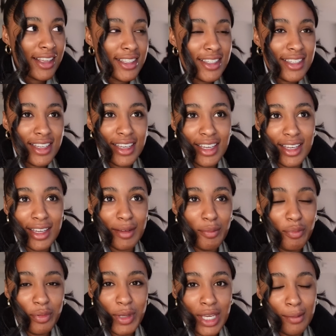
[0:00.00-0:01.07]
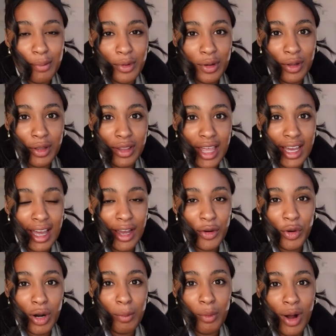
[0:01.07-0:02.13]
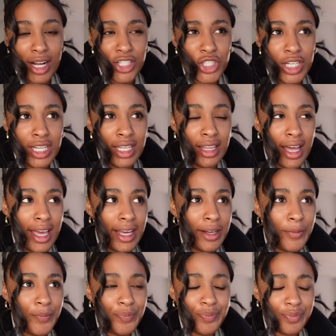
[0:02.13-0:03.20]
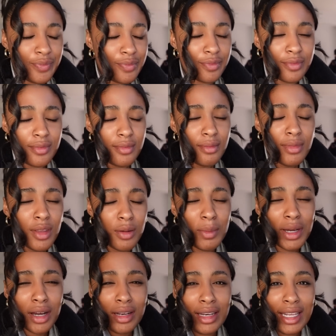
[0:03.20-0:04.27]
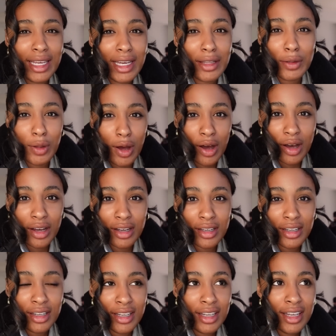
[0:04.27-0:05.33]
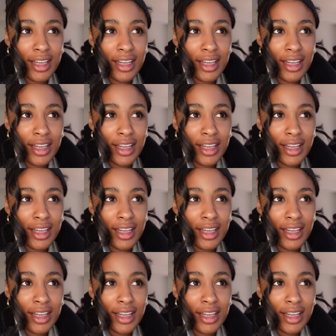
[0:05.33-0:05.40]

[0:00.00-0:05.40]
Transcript: seeing people like I grew up watching, like, oh my God, Nia Long.